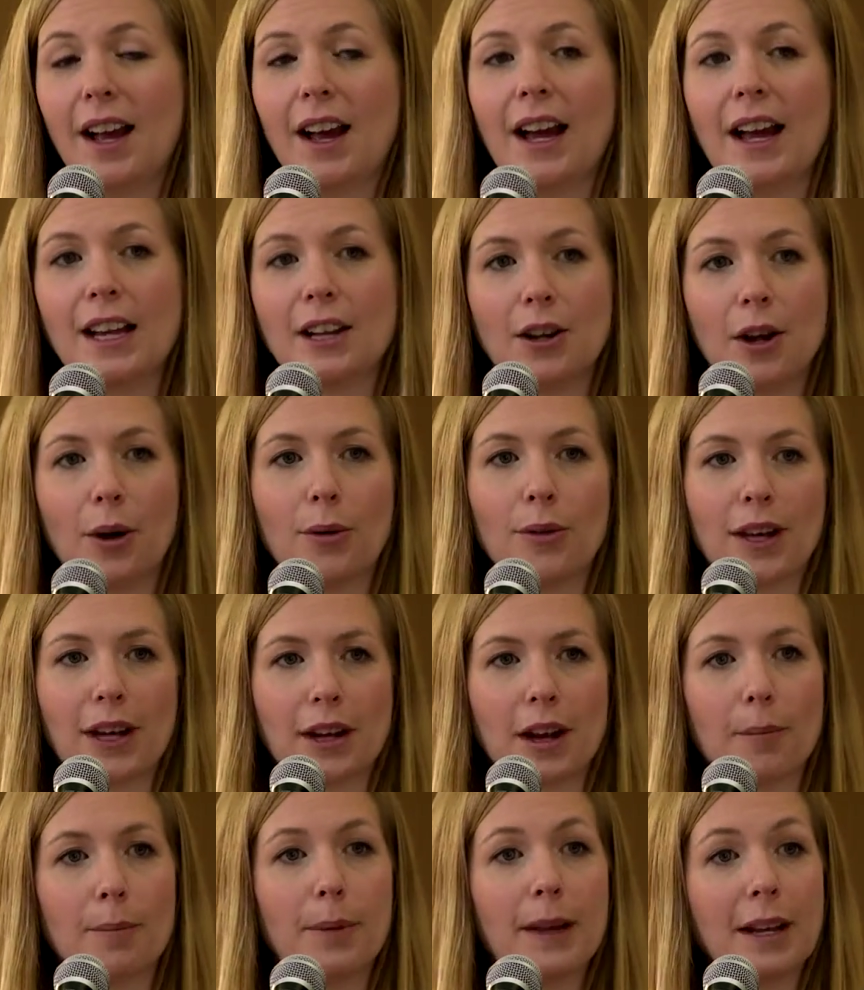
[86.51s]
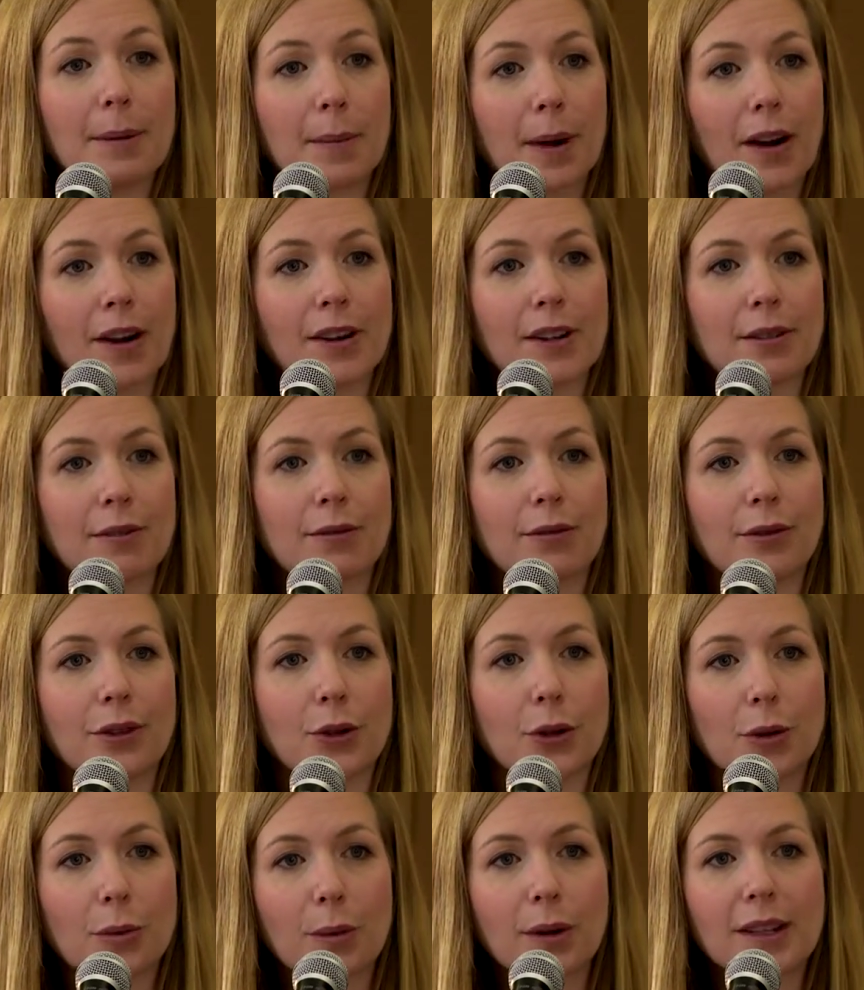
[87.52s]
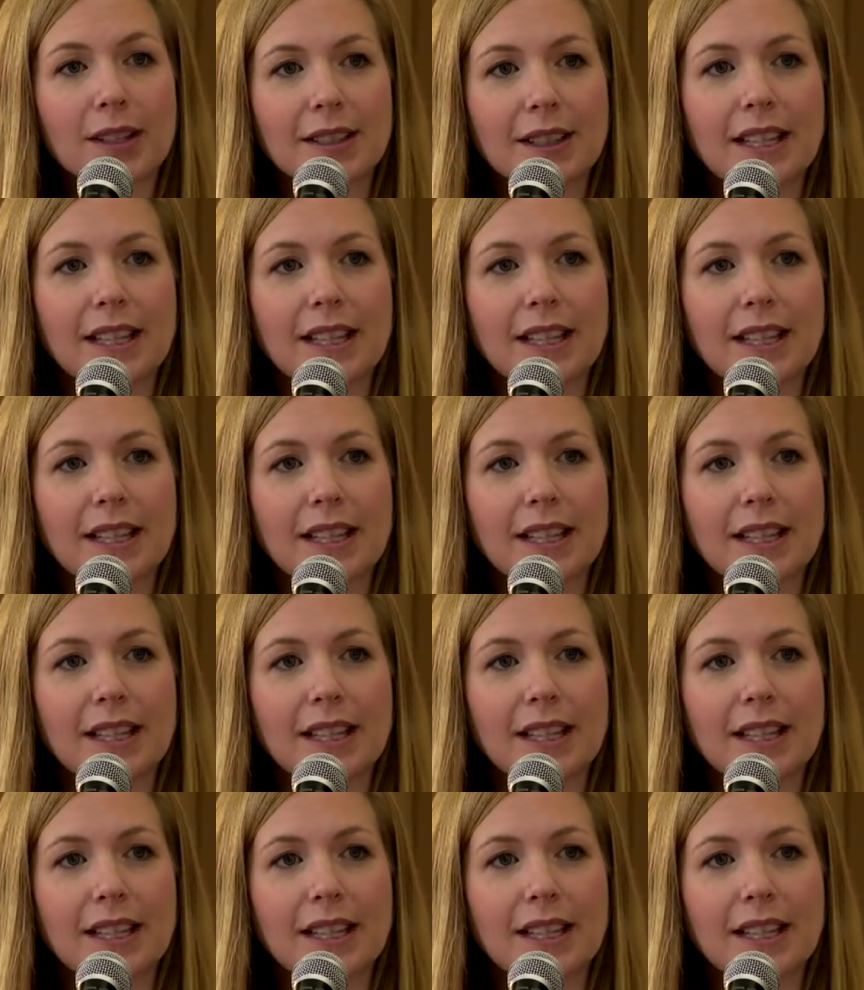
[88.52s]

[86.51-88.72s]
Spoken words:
I know that a big part of your work